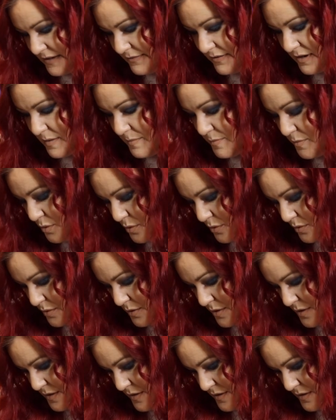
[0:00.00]
there are
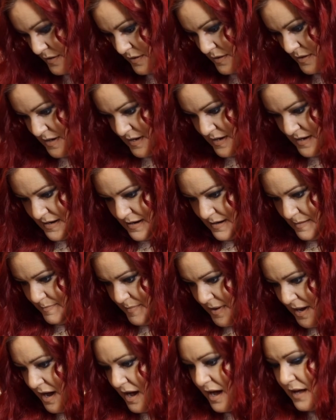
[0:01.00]
more
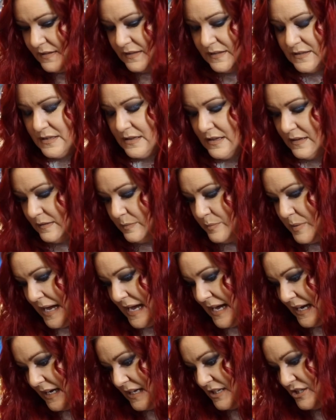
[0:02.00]
parts to this
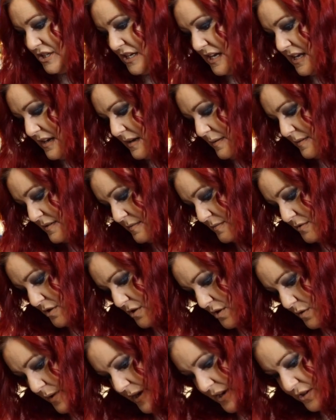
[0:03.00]
packaging. I'm
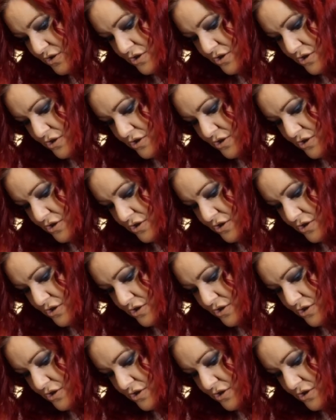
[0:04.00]
not quite